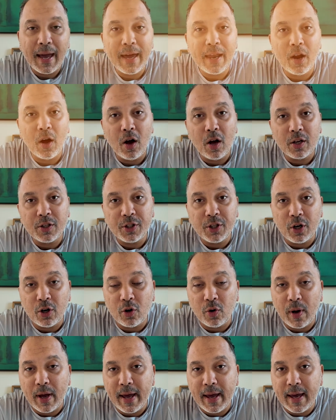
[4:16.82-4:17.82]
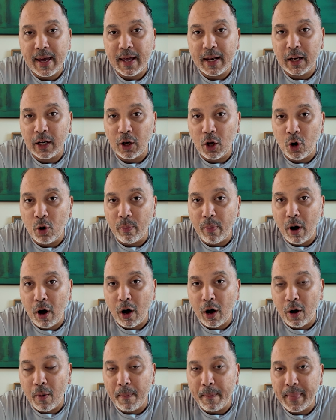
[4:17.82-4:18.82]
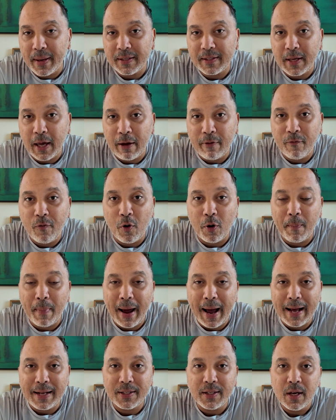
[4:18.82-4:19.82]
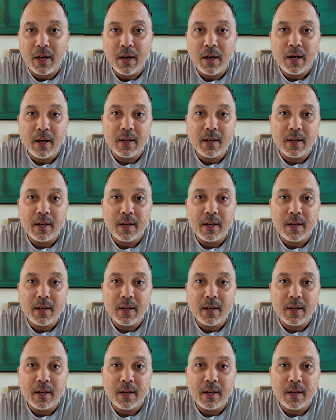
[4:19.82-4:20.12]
And also in low ball mixed game formats,